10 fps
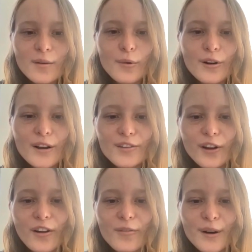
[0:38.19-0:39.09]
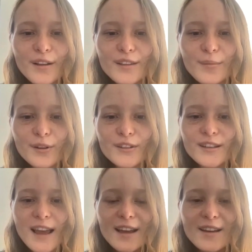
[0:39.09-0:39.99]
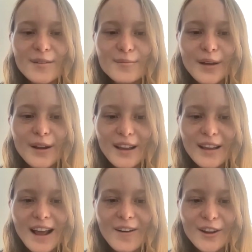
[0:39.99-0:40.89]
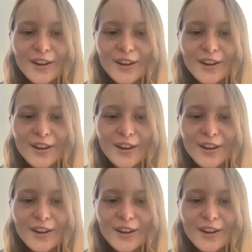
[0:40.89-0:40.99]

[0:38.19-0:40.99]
We're going to start off pretty simple today. Maryann, how are